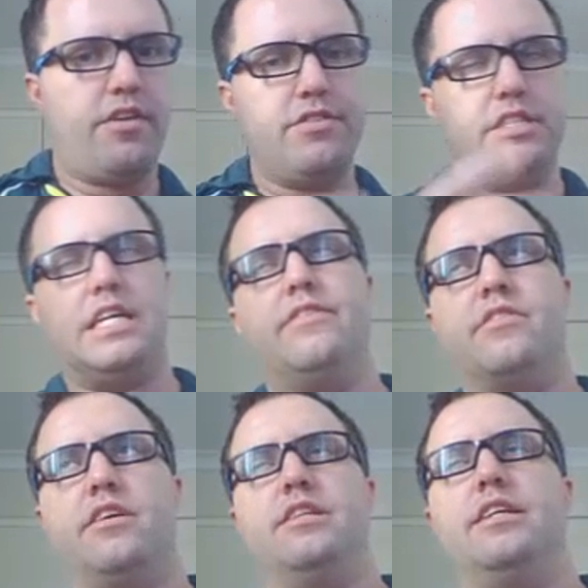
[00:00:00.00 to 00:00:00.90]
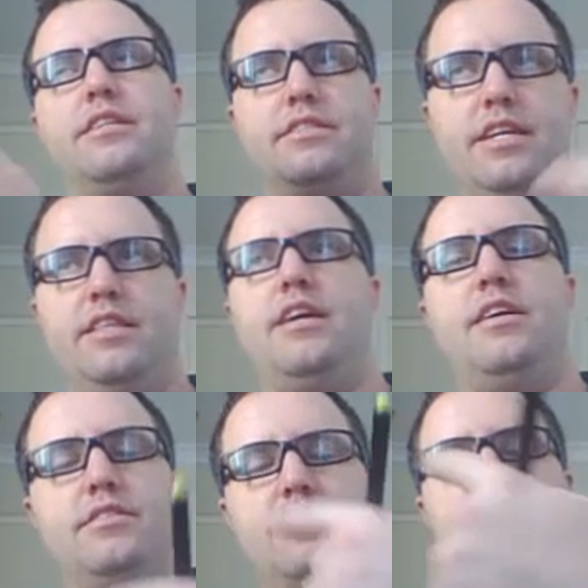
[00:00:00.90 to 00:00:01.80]
Obviously, kids keeps going down at 10
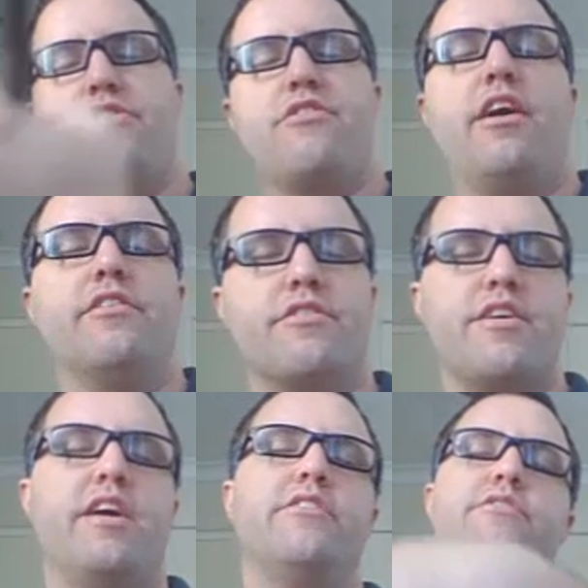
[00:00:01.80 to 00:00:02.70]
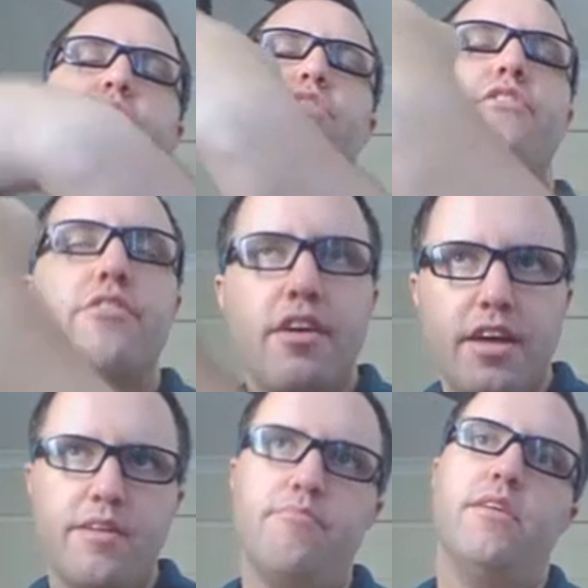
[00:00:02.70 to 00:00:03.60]
thousandths, 100 thousandths
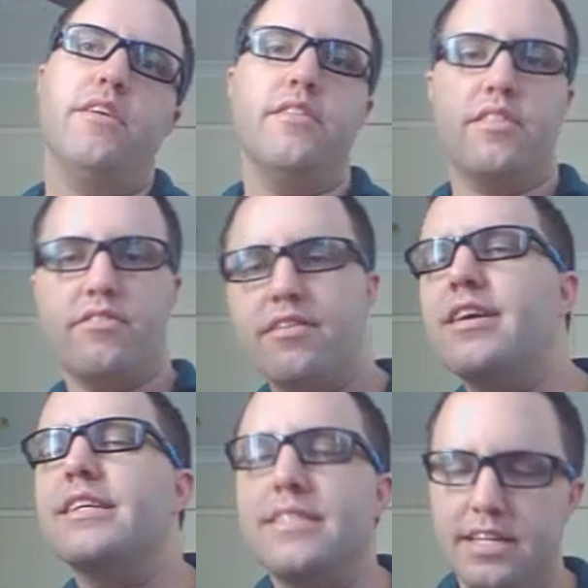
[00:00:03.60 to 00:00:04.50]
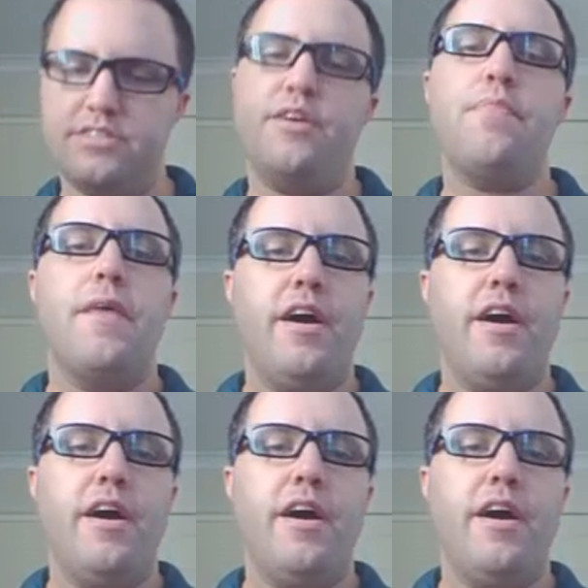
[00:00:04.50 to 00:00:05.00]
millionths, etc.